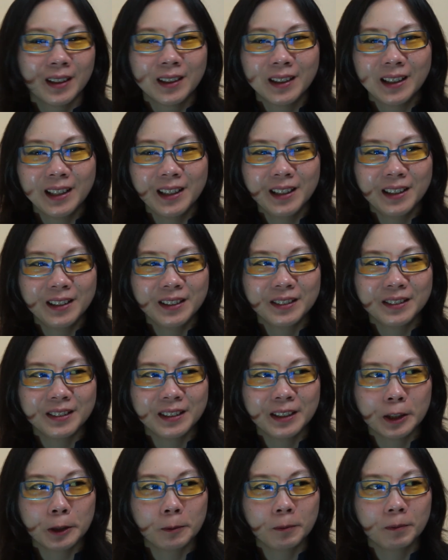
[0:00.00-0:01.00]
Is
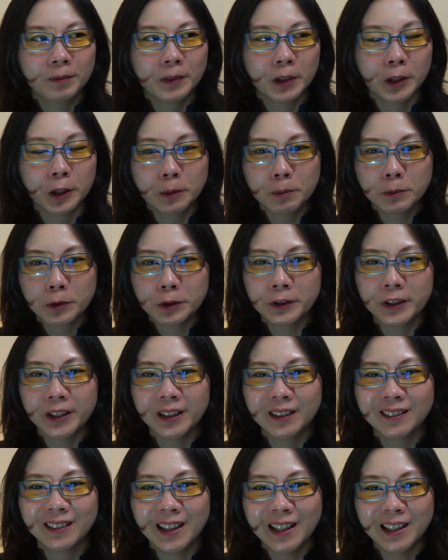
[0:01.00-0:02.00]
home
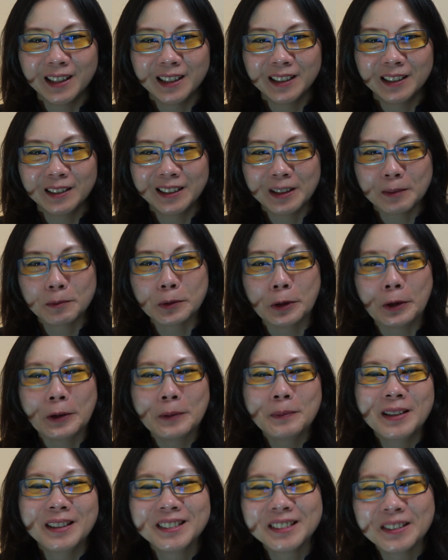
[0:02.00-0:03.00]
brewing and brewing
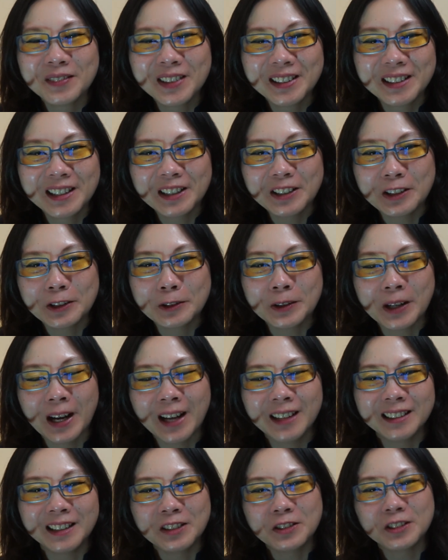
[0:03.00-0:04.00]
beer something that you
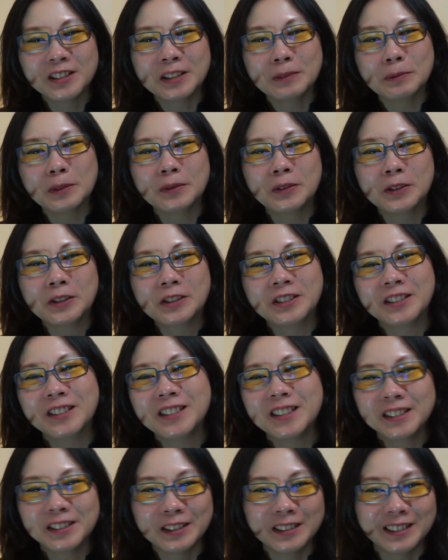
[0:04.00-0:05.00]
had an interest in before, or
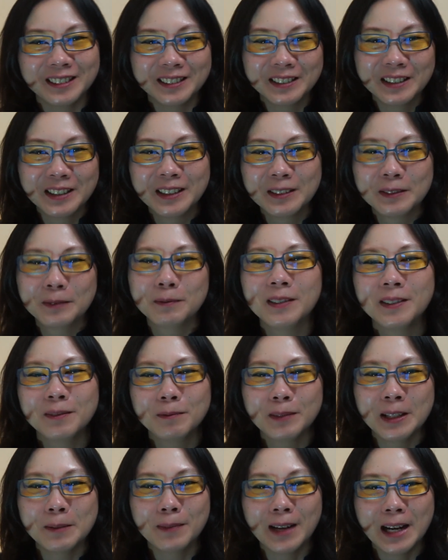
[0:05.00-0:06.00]
just
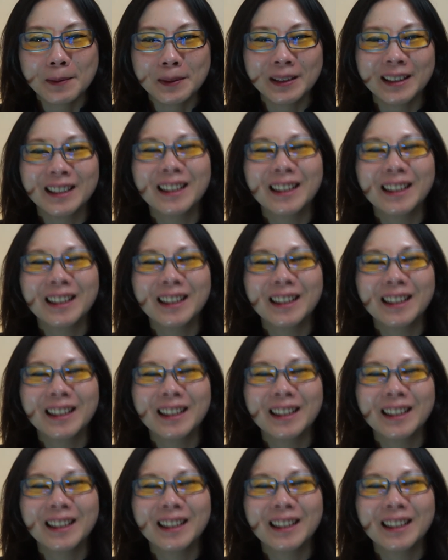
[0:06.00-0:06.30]
imbibing?